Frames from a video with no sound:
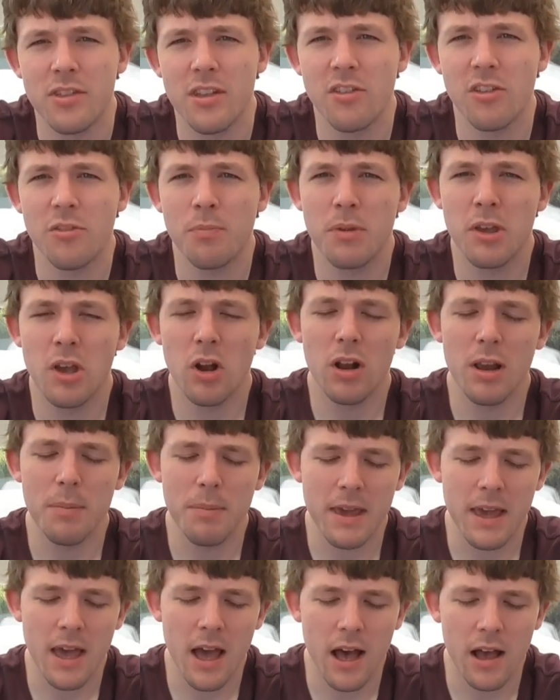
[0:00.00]
This is purely
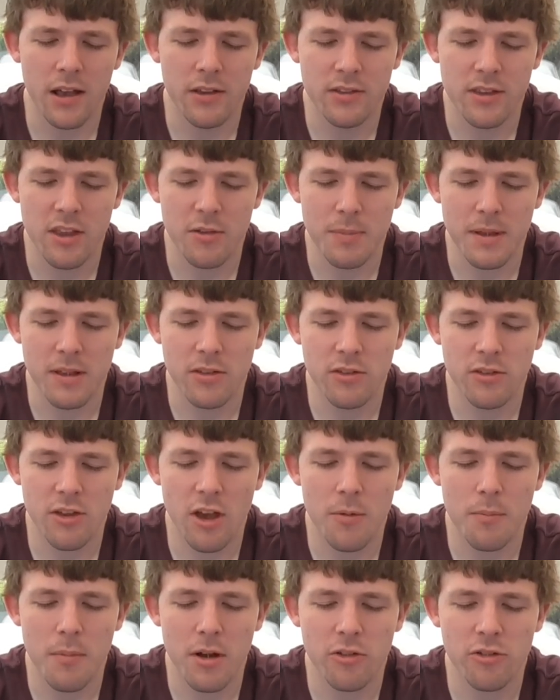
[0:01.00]
because there's been
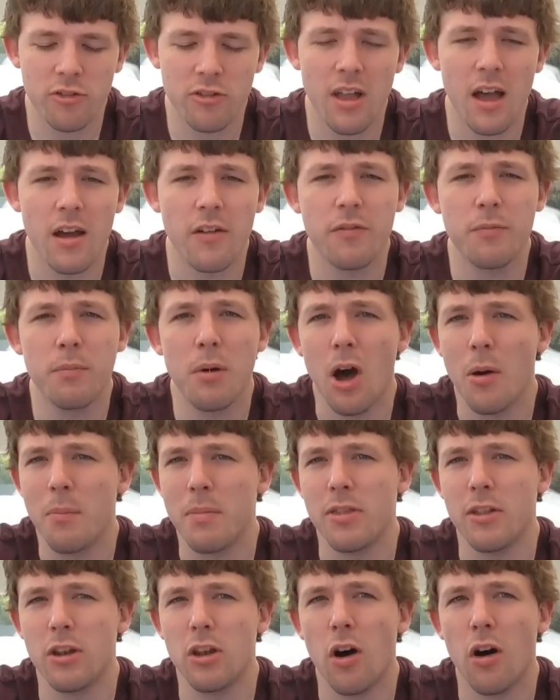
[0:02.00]
so much stuff put
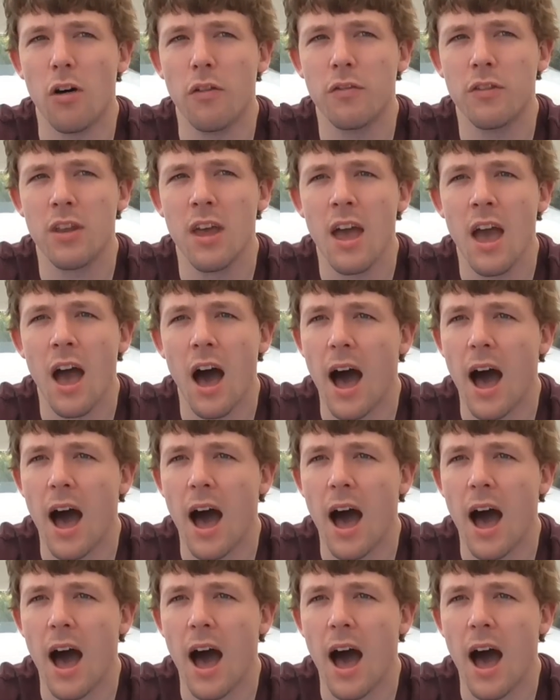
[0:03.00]
up in the loft.